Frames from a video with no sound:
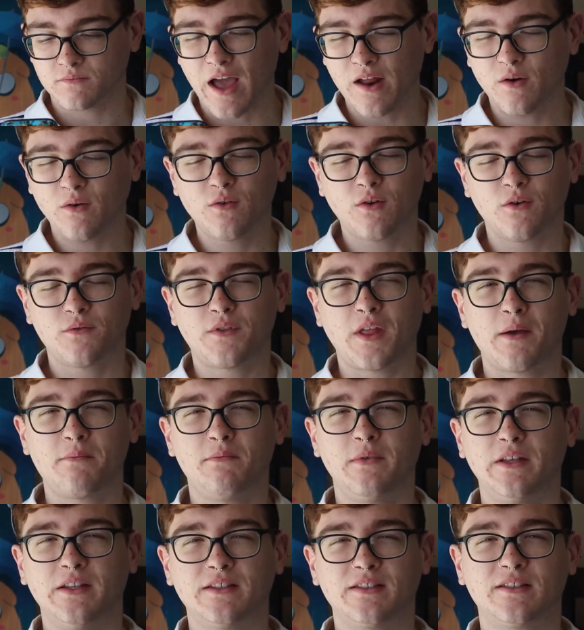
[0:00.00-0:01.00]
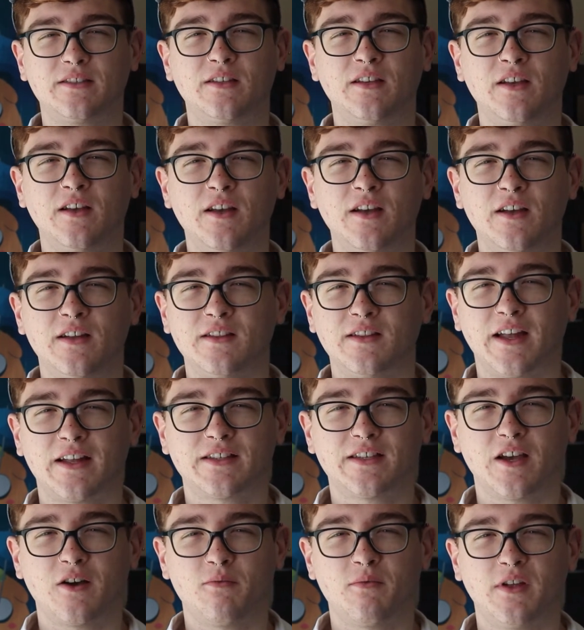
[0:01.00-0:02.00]
I don't know if that means
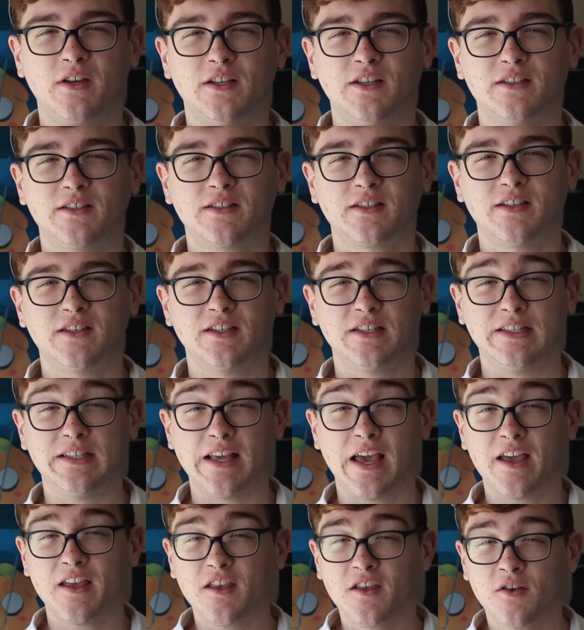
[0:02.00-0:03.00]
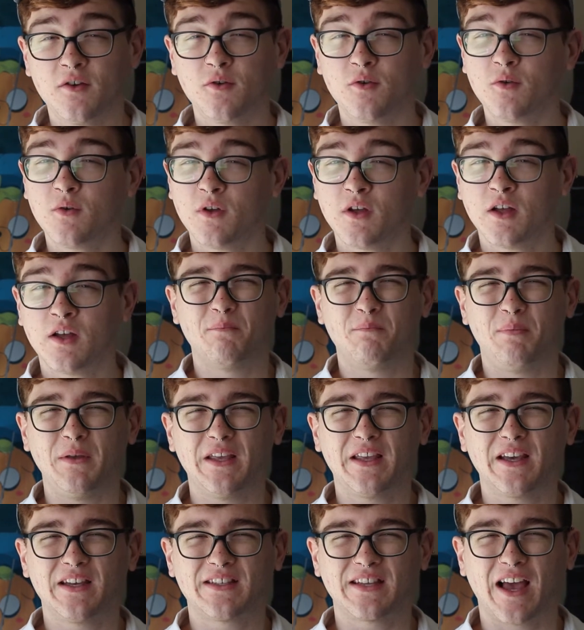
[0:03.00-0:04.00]
that's how many it's gonna get you,
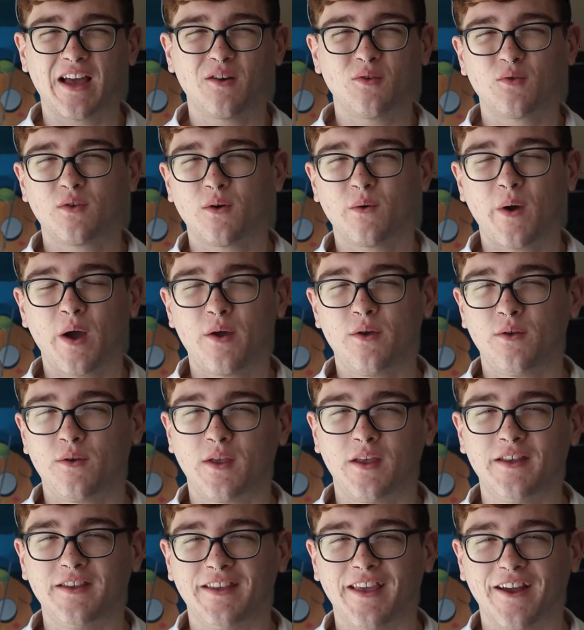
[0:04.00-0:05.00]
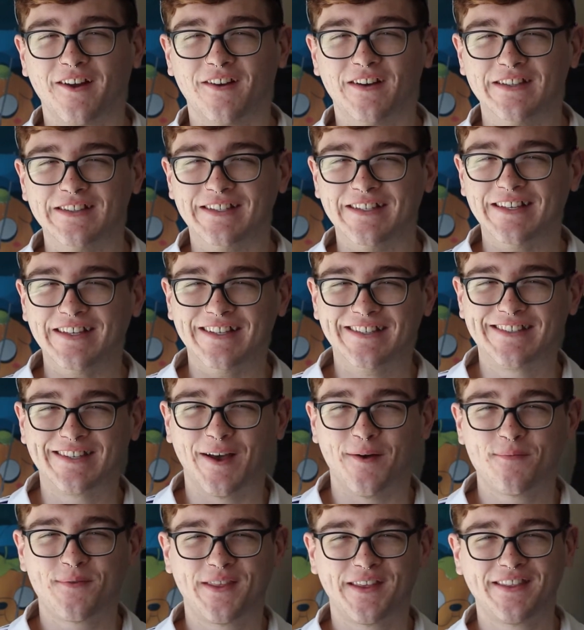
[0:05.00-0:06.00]
because I don't know how you can guarantee
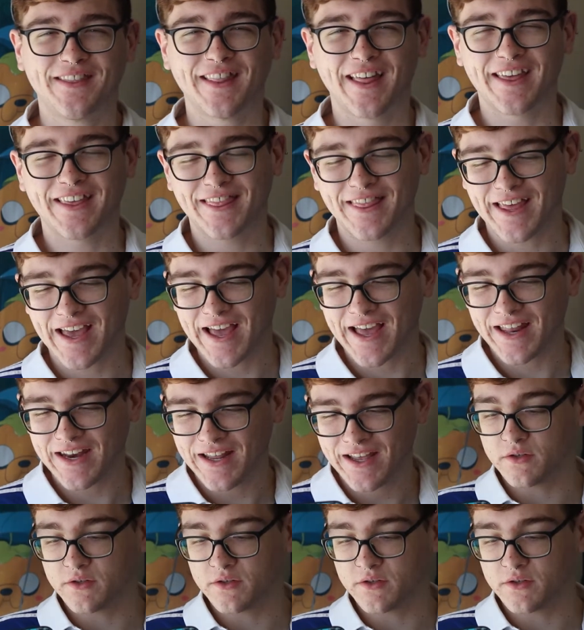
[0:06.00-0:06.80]
something like that.